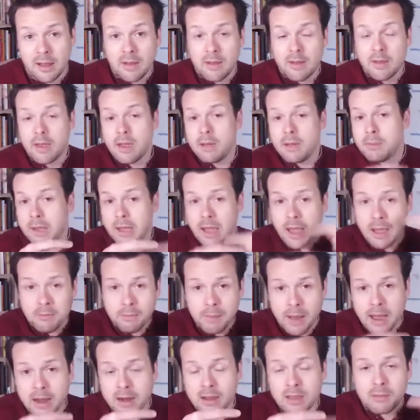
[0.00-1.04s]
it became
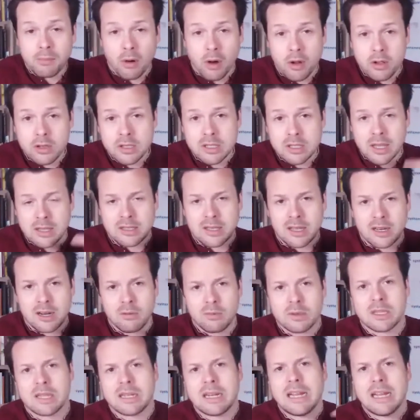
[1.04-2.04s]
part of the process and it mm-hmm. was an mm-hmm